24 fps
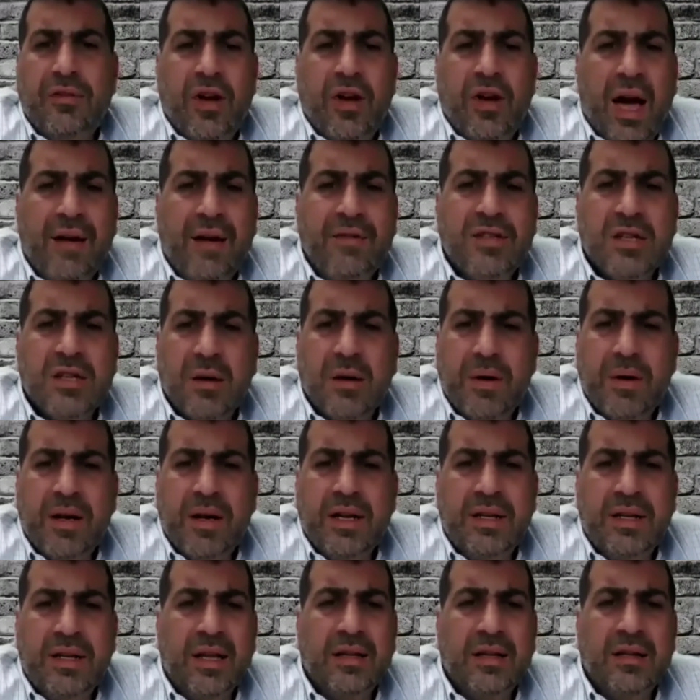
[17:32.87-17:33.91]
you have somebody
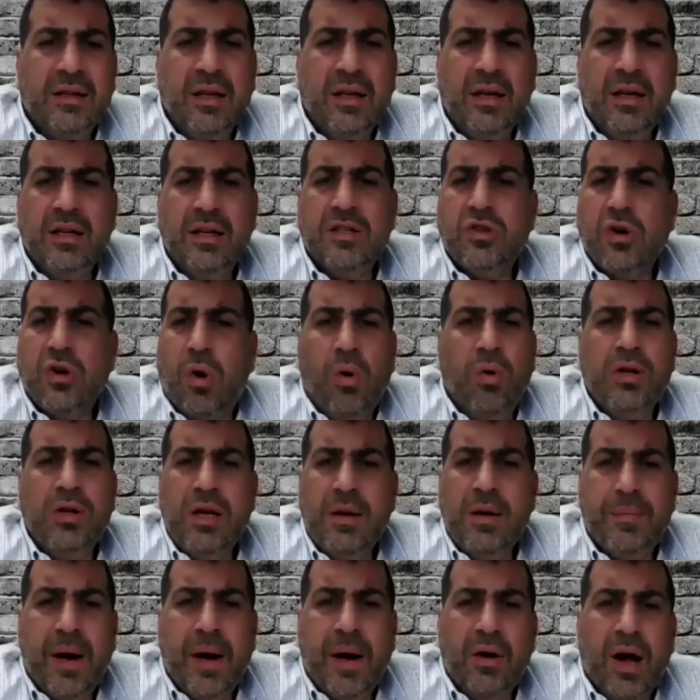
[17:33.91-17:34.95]
that it's only
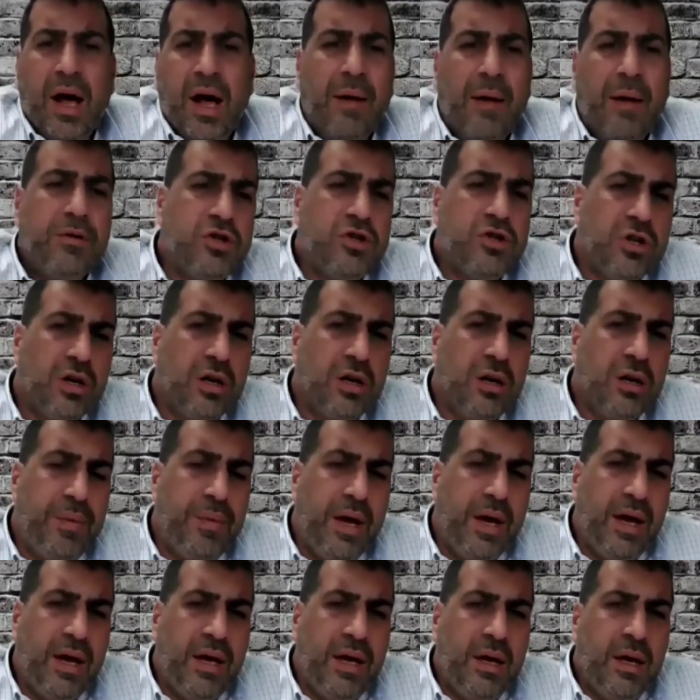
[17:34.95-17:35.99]
about how much they're going to
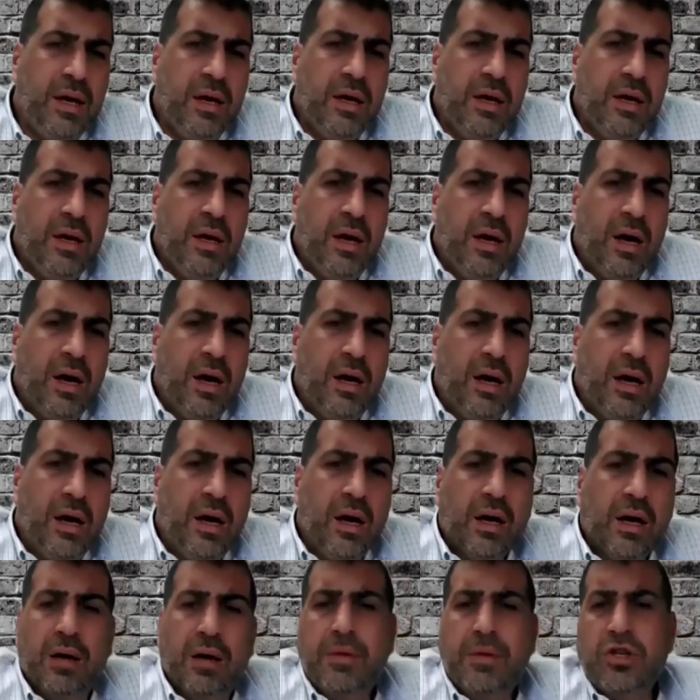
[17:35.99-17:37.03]
pay
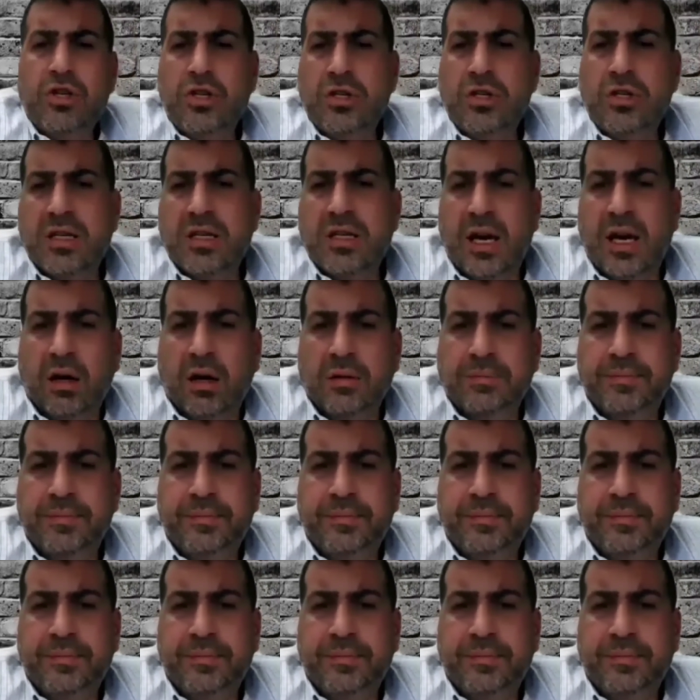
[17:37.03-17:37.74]
commission scale,